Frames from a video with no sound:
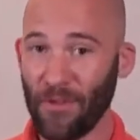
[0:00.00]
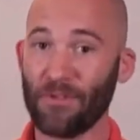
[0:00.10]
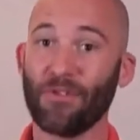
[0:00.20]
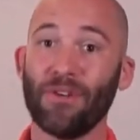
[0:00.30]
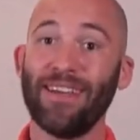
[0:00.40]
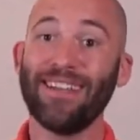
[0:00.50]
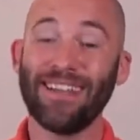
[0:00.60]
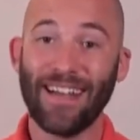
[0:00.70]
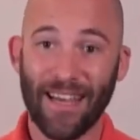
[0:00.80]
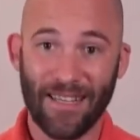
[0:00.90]
It was created
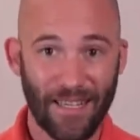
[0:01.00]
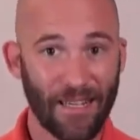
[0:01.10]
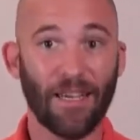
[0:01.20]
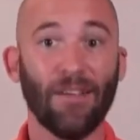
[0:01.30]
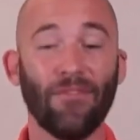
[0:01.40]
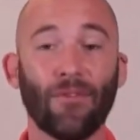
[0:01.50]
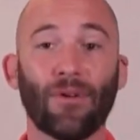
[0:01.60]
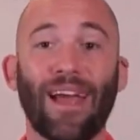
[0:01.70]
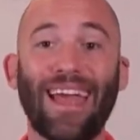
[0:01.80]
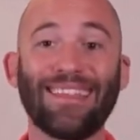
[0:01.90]
in
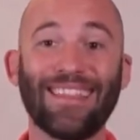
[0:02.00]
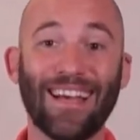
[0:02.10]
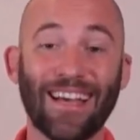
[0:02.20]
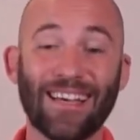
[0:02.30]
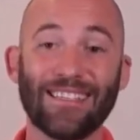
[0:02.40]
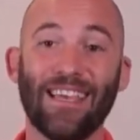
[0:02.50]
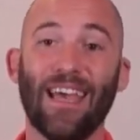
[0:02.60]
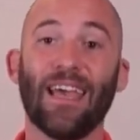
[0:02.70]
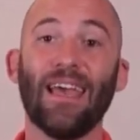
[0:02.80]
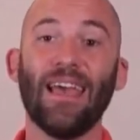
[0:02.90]
1994, and like I
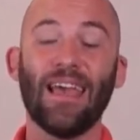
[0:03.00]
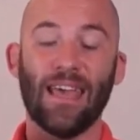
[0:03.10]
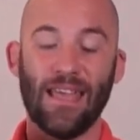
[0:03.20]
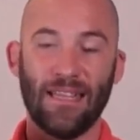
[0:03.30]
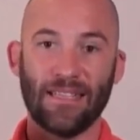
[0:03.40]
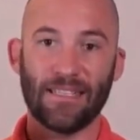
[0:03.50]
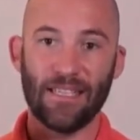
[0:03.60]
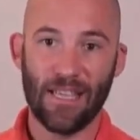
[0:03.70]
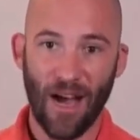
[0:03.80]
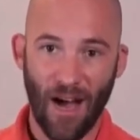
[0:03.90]
say, it is
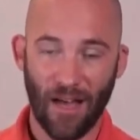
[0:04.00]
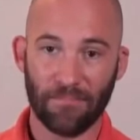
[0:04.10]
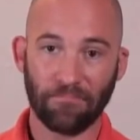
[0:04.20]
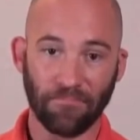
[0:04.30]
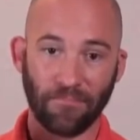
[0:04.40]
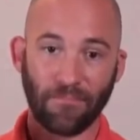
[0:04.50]
not